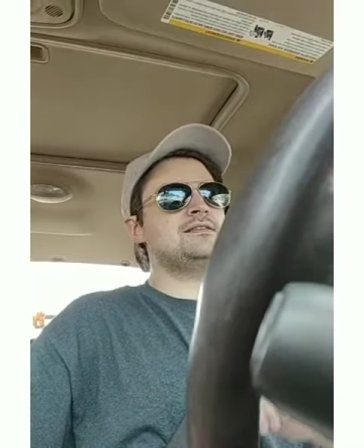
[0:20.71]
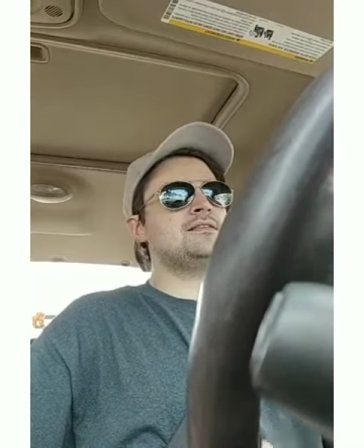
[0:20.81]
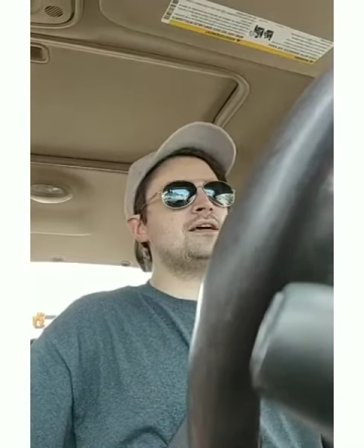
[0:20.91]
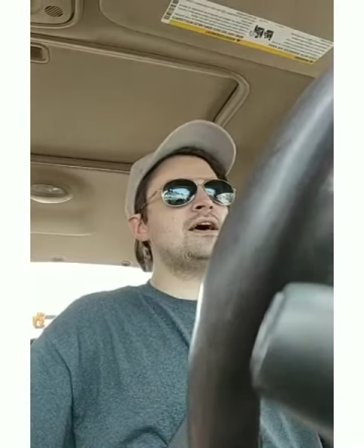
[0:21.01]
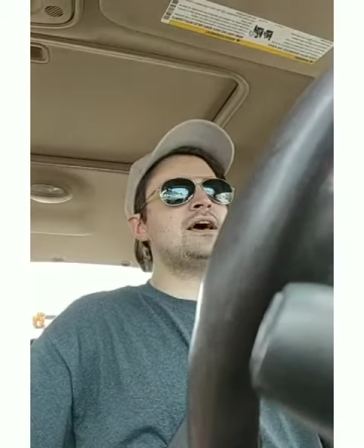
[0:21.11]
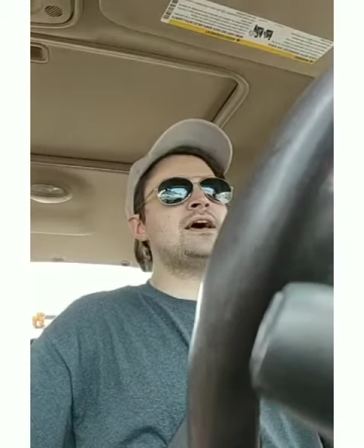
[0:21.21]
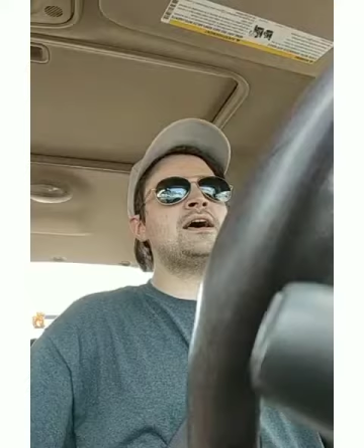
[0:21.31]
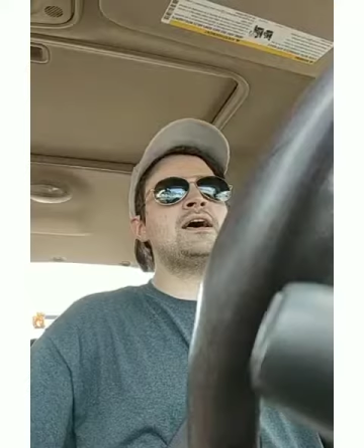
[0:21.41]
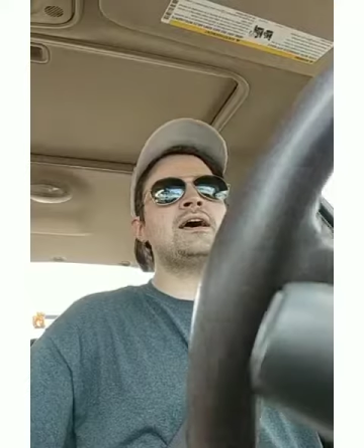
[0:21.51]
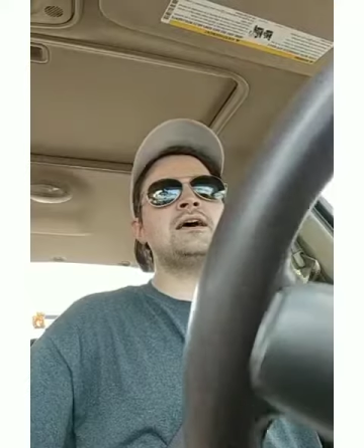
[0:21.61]

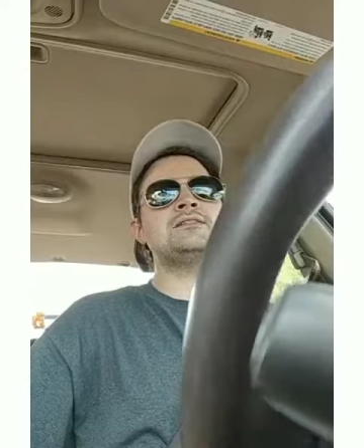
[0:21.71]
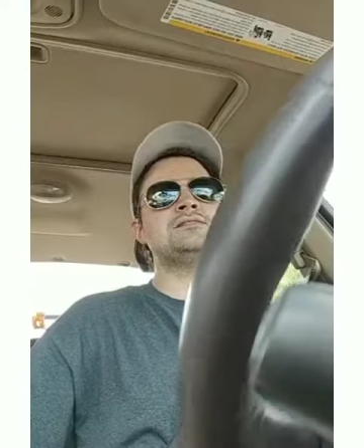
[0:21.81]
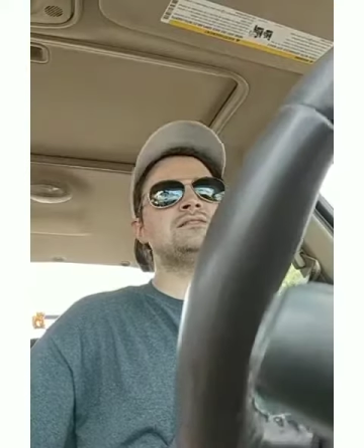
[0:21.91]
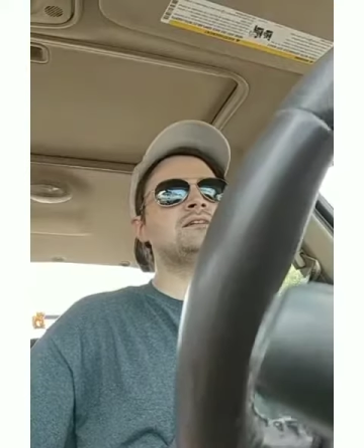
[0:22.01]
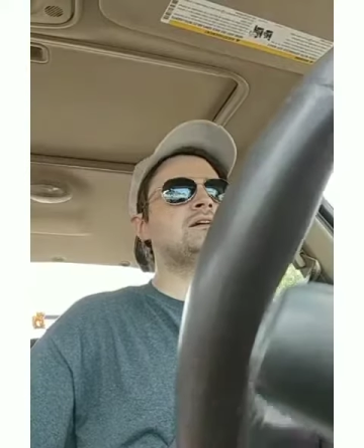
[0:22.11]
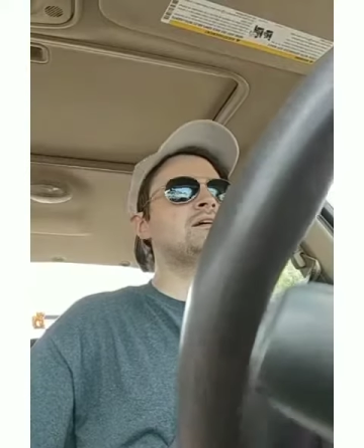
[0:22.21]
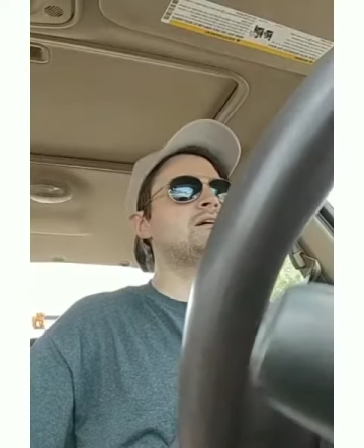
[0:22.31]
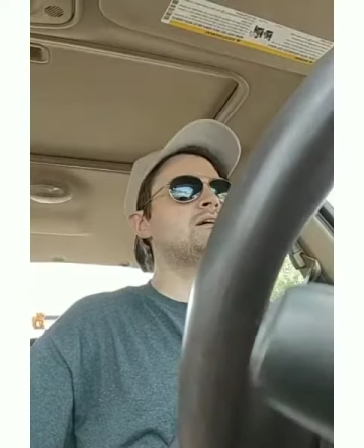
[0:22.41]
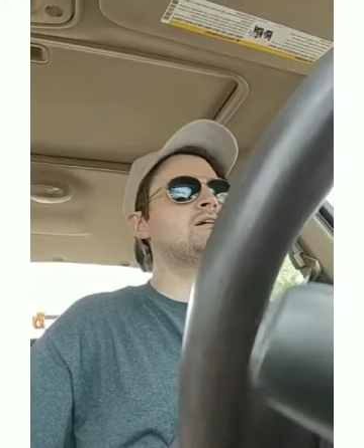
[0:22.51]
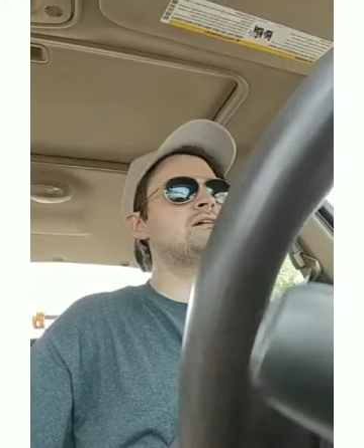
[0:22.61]
that
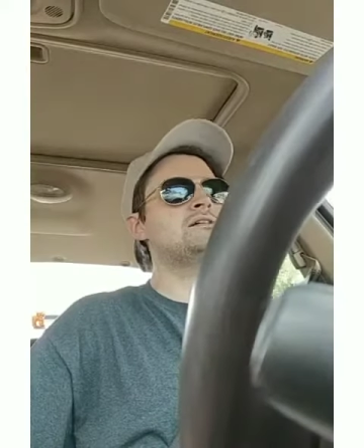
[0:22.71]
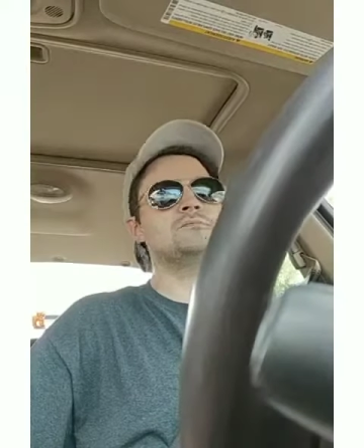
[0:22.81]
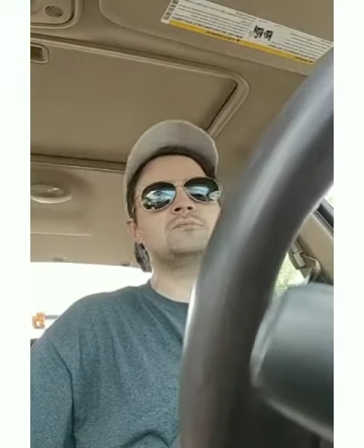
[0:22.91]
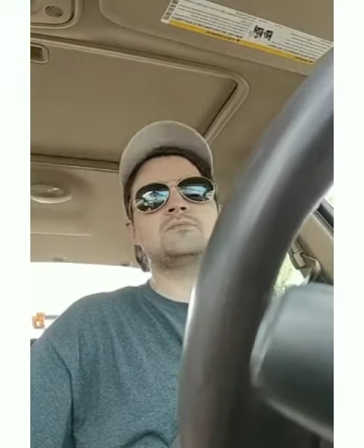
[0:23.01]
a